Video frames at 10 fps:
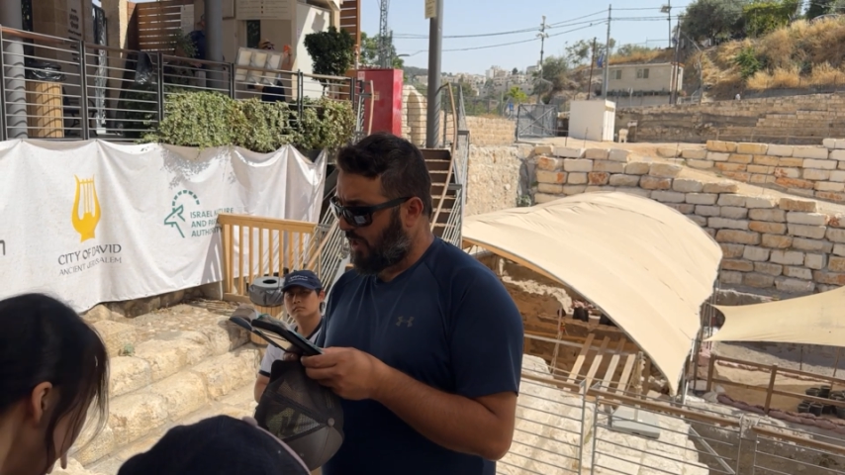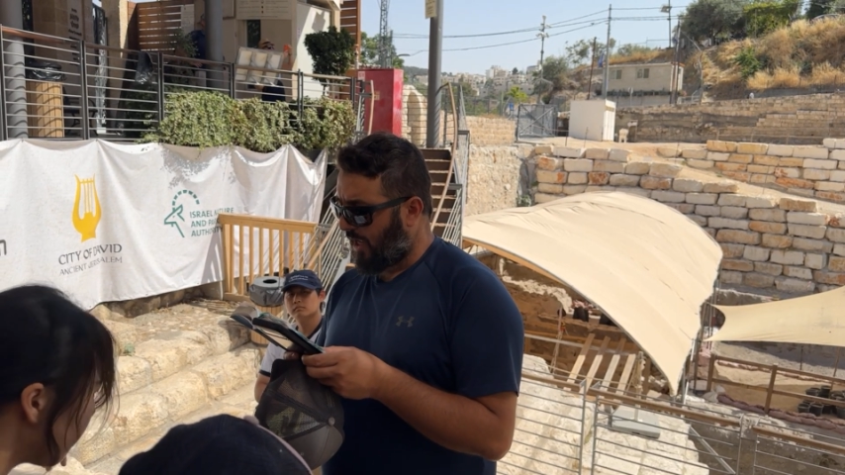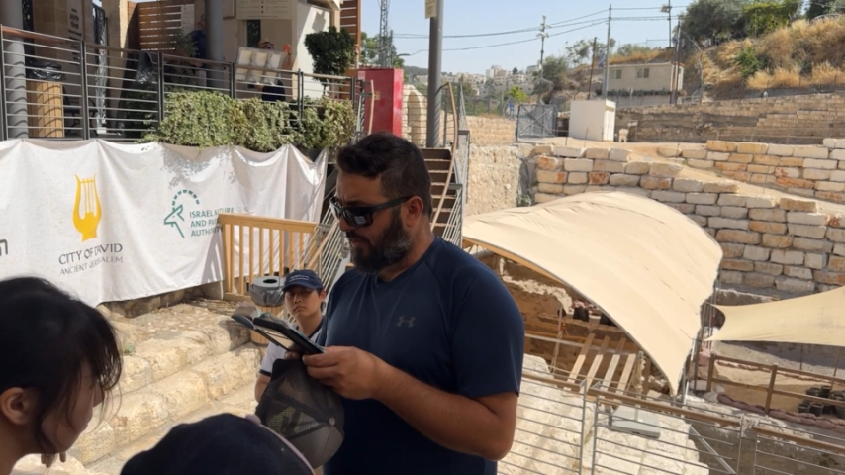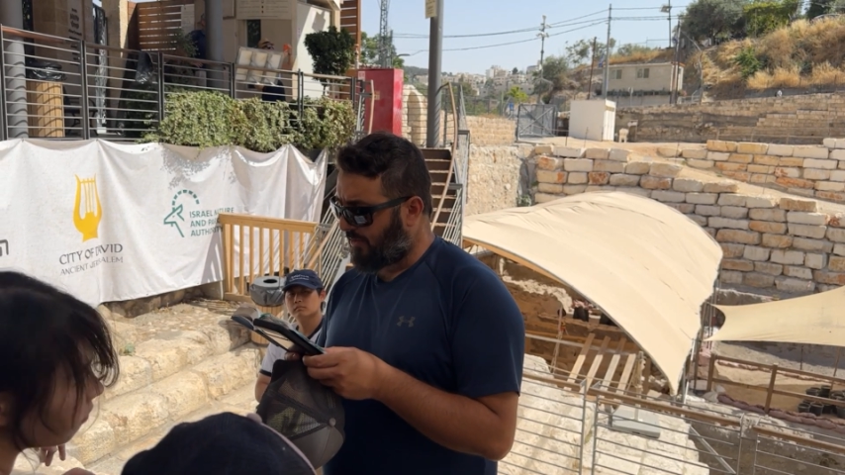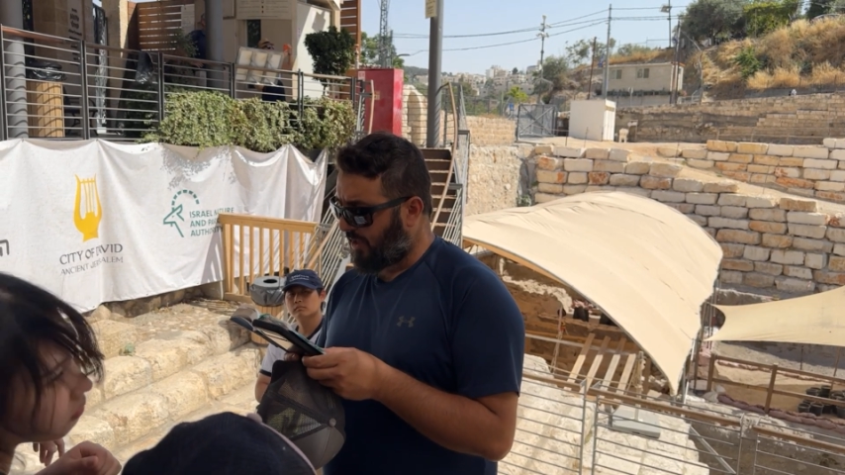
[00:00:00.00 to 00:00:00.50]

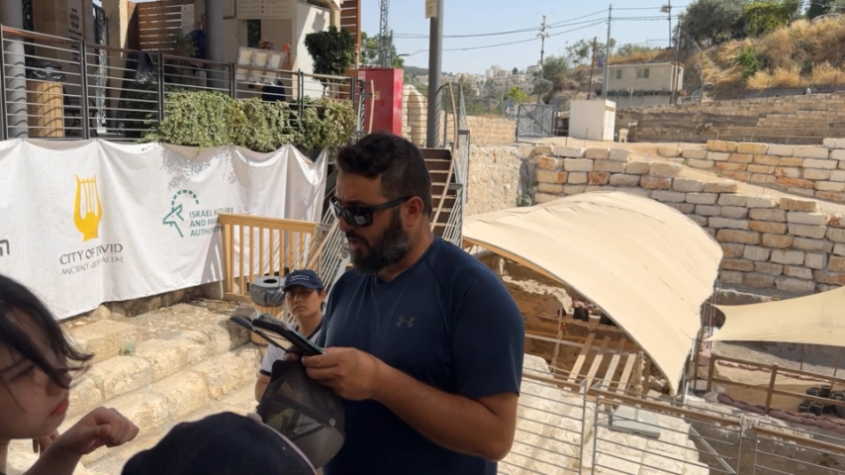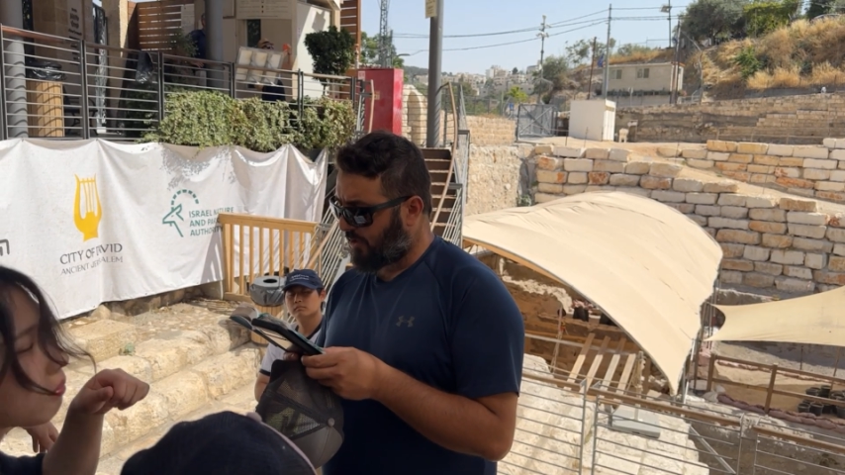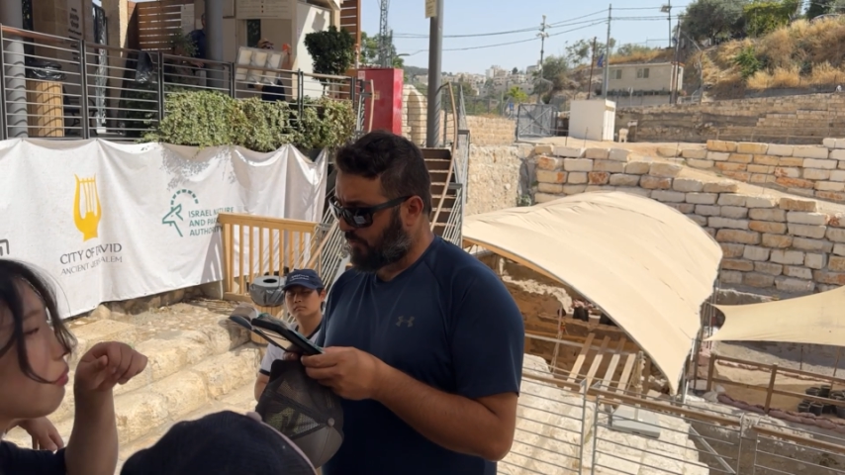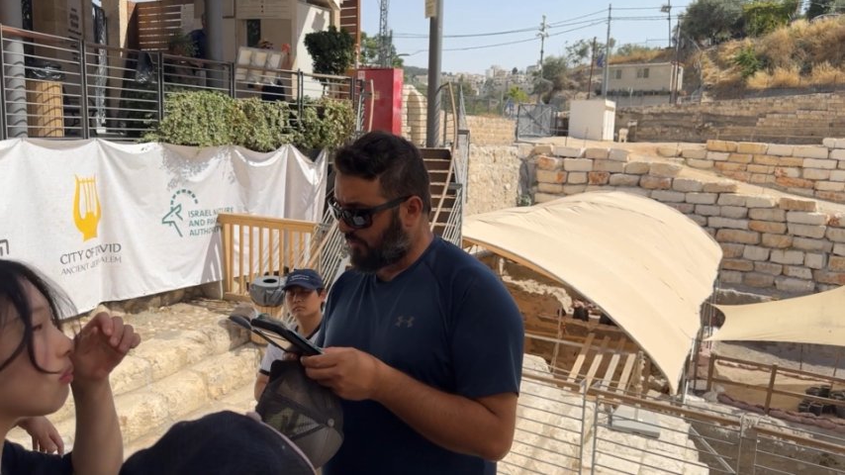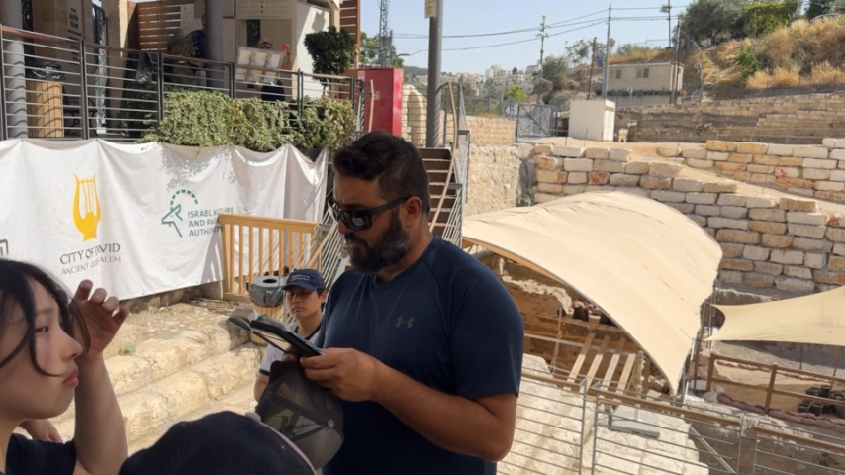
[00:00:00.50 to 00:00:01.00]
and then I
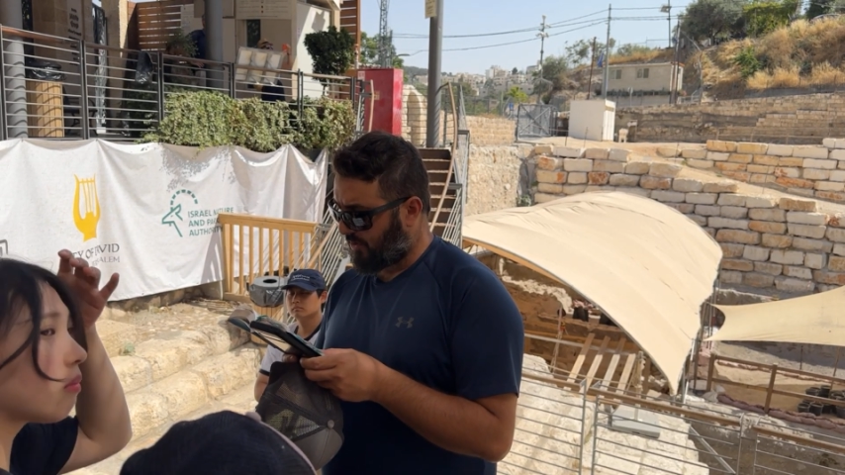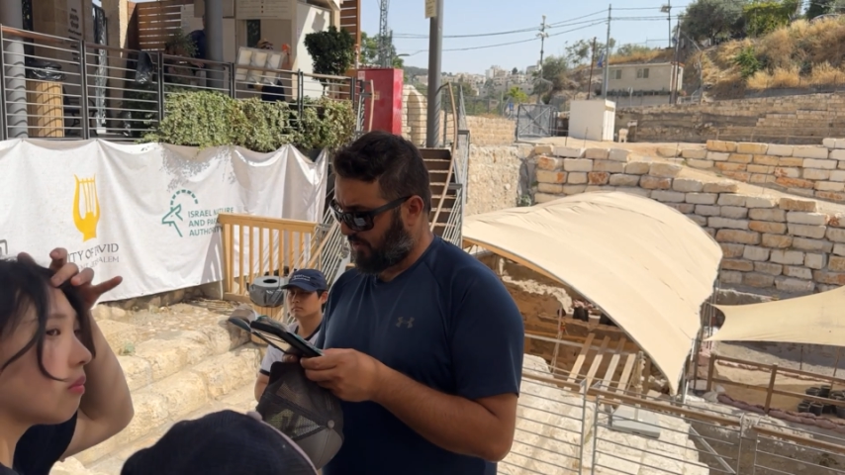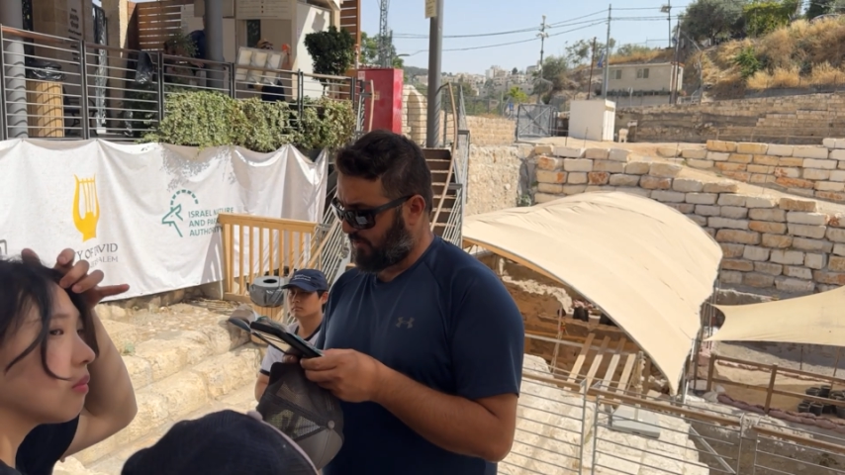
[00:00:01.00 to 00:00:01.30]
could see.